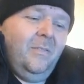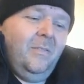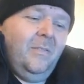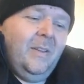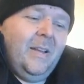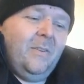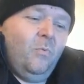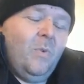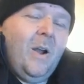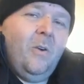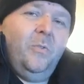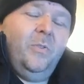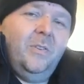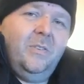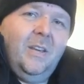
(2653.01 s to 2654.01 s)
that
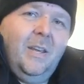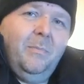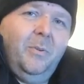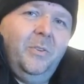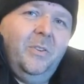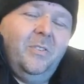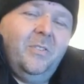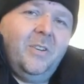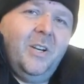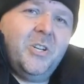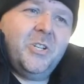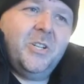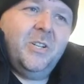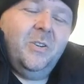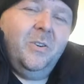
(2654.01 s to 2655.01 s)
round the table
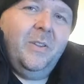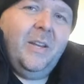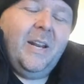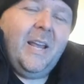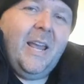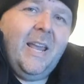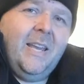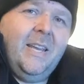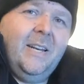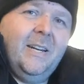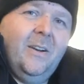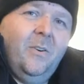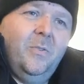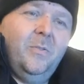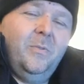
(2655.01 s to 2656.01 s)
discussion or that hanging
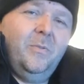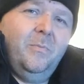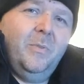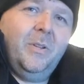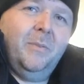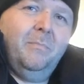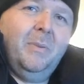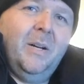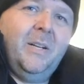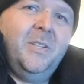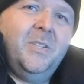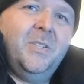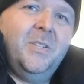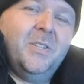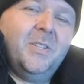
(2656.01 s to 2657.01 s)
out with your
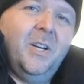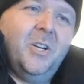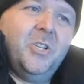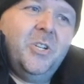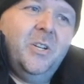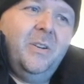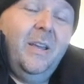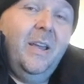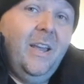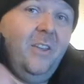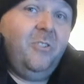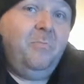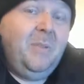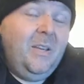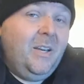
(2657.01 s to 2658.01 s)
buddies discussion
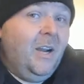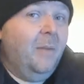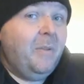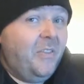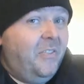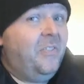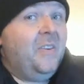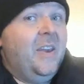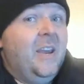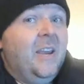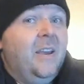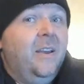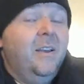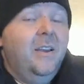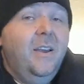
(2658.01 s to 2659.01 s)
has become a
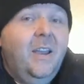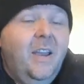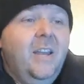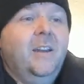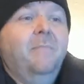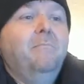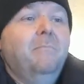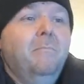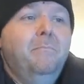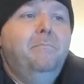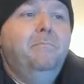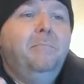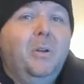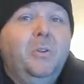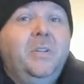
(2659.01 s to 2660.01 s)
thing and a
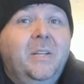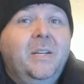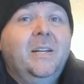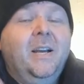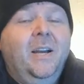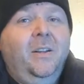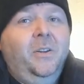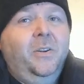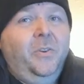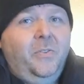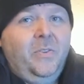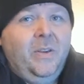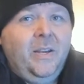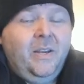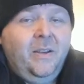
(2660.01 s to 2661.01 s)
billion dollar
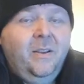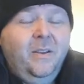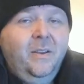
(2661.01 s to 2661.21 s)
thing